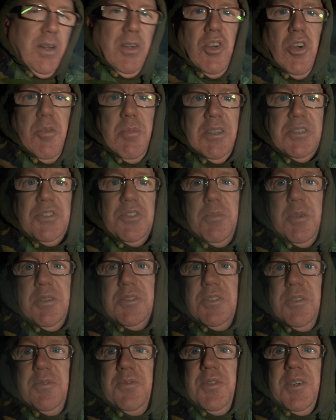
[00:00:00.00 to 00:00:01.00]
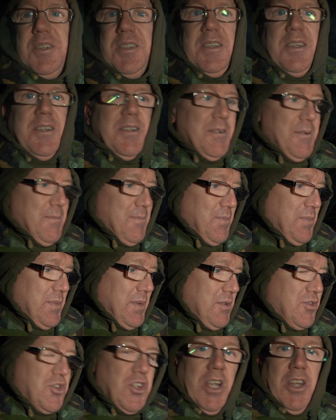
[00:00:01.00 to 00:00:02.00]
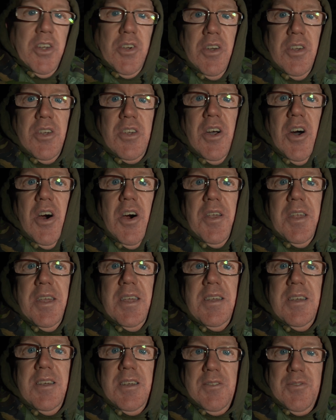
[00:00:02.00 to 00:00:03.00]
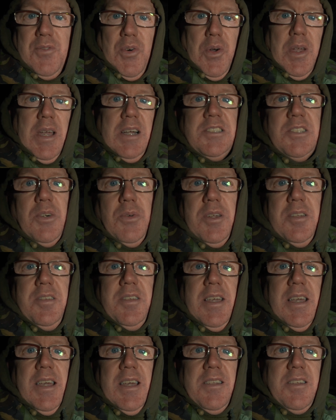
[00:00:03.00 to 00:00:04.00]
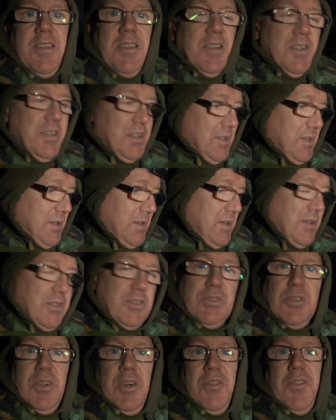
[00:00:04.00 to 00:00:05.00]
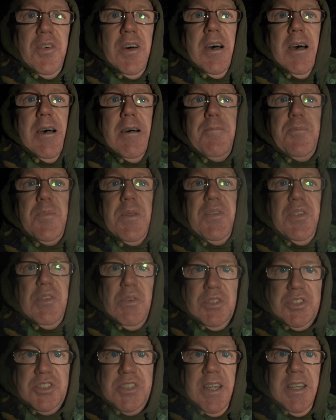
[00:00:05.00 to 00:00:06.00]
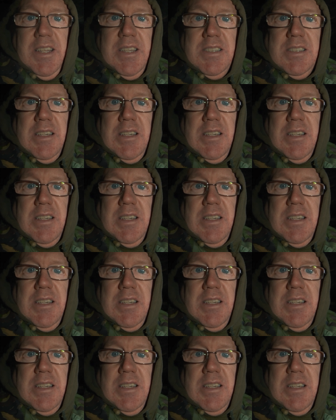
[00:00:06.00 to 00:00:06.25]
cup of soup or something. Chili con carne, 4 years out of date. So if you don't see